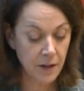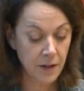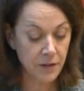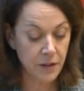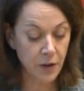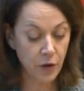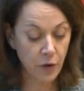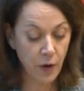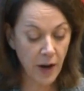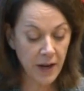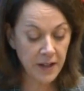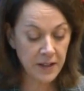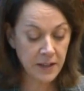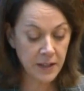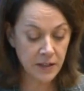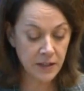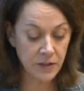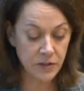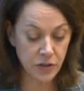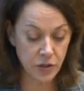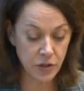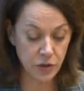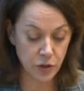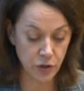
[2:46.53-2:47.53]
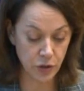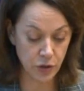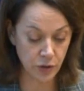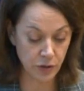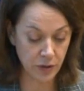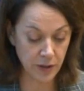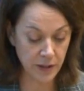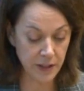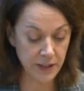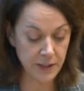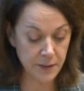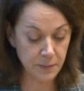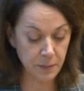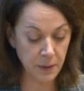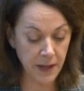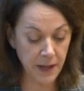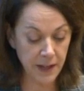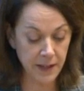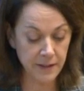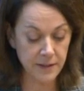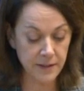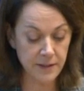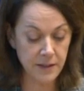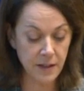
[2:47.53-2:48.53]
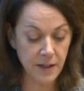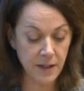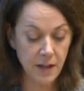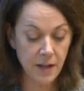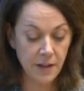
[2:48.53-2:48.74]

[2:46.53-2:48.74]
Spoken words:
The Grattan Institute explains